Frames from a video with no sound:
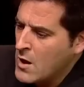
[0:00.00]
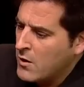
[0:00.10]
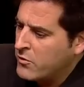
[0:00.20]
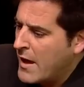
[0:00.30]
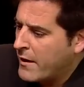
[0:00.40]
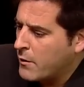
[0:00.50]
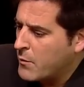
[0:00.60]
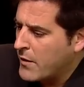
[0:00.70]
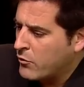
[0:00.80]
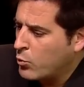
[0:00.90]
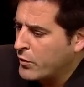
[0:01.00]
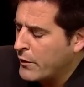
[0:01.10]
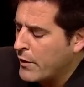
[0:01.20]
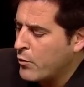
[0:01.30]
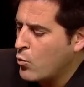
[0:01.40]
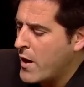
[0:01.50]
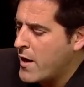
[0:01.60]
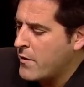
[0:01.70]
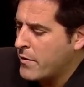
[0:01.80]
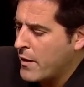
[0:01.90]
Exactly. I mean, that's what the
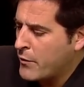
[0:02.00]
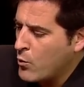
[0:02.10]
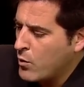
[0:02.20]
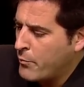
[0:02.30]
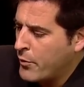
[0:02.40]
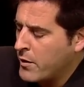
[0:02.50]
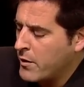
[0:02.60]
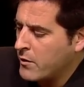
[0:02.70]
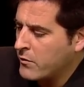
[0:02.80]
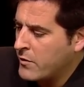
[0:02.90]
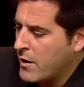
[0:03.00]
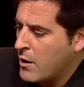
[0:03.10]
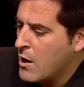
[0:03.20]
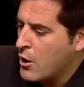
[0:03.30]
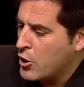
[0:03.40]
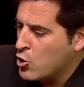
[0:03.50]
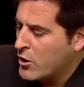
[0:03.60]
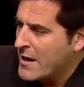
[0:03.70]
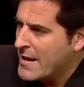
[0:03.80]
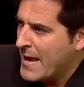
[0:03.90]
way that they would put it is that you're
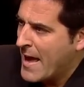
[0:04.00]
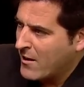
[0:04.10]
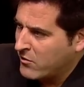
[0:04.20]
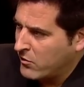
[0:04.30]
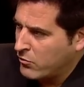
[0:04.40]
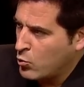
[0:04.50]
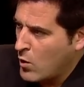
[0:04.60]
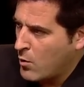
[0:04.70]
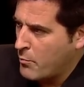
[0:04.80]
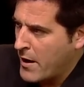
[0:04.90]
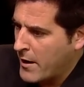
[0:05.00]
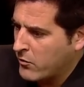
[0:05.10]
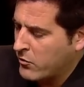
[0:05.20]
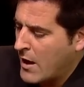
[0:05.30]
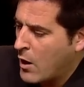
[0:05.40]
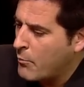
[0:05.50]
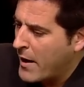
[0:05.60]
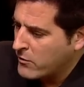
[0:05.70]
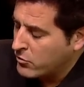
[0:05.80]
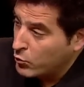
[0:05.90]
getting access to our banks. Our
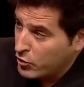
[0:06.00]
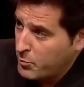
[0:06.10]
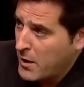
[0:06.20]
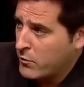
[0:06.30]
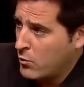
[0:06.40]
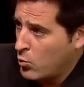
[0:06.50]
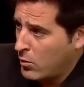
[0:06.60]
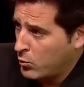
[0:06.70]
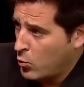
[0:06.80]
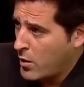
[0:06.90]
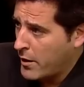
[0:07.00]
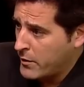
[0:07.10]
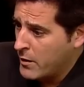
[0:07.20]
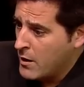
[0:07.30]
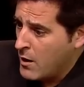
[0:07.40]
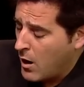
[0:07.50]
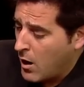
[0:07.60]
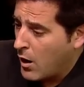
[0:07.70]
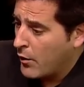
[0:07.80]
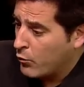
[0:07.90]
banks are respected worldwide,
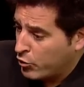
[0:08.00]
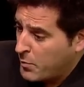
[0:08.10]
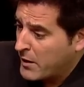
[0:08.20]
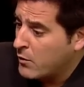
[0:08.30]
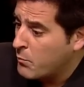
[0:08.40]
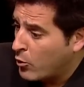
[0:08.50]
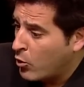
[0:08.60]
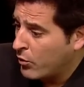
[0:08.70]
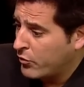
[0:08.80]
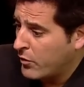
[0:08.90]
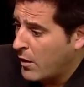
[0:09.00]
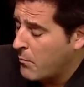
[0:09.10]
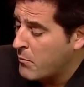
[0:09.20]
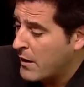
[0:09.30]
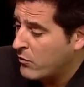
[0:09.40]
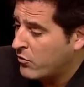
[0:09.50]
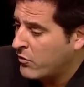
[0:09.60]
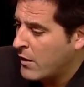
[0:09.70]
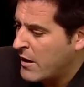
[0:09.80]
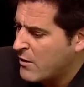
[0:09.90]
respected because it's
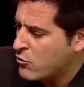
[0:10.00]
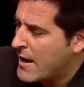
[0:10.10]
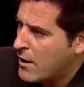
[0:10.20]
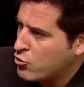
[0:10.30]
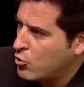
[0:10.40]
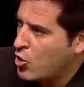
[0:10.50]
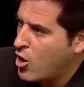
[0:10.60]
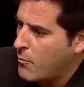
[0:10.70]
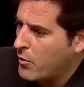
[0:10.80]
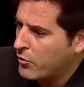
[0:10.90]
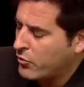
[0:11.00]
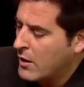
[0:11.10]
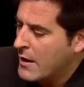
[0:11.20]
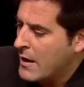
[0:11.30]
in an international commerce.